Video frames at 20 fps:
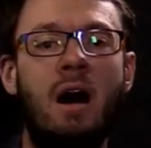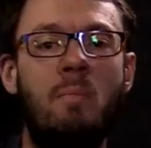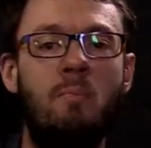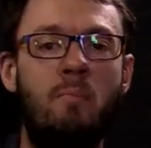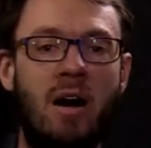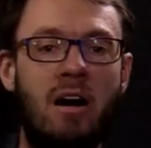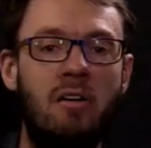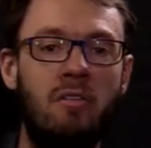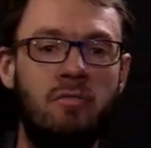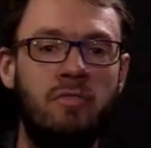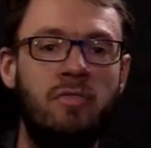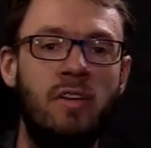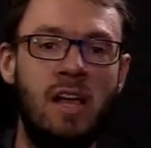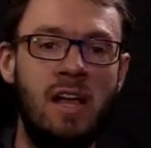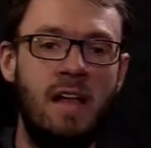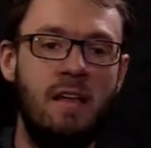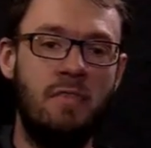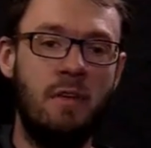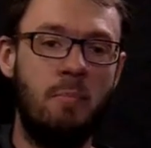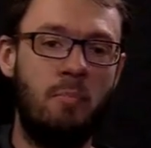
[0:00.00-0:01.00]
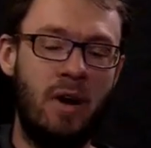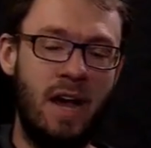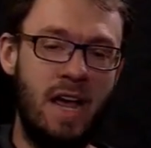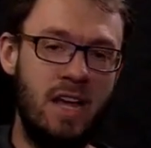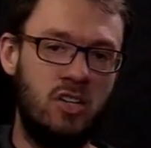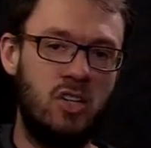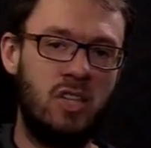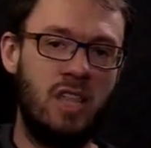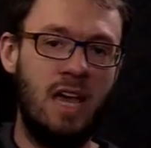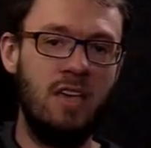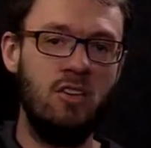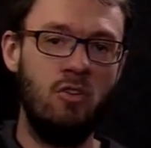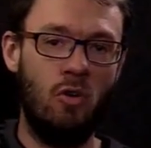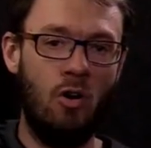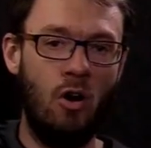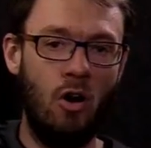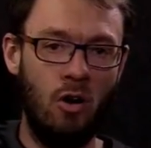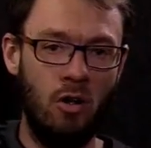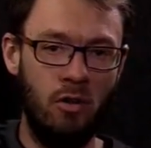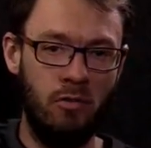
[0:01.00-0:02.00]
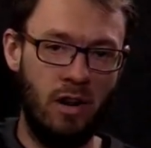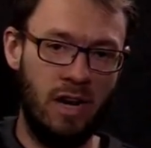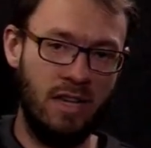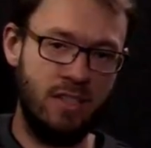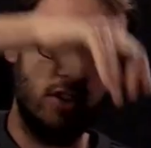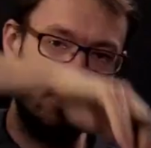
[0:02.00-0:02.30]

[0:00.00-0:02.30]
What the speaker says: above the branch that you're on, right?